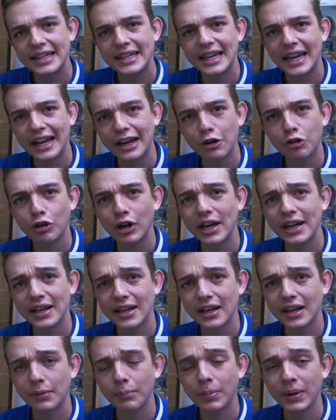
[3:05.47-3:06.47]
decorate
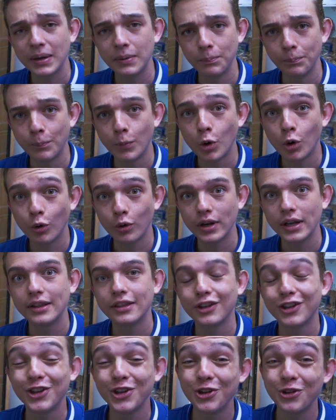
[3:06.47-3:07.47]
it a bit more
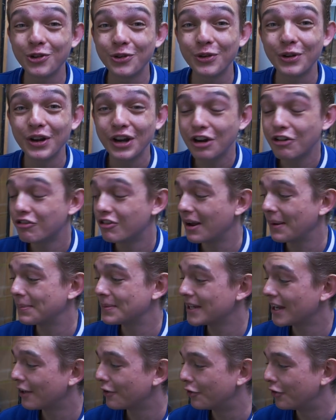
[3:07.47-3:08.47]
in the new
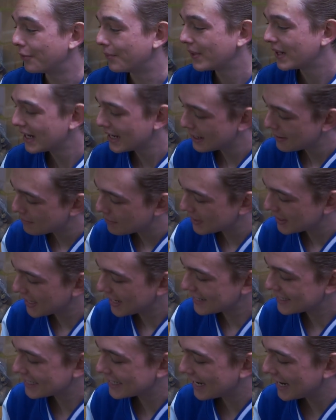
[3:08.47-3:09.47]
reptile room. But
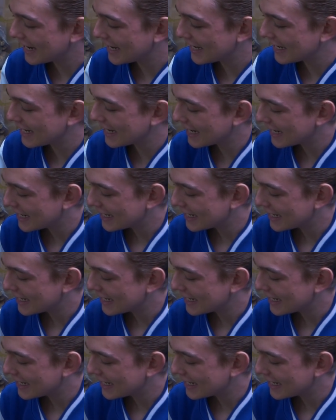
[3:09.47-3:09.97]
that's Lady.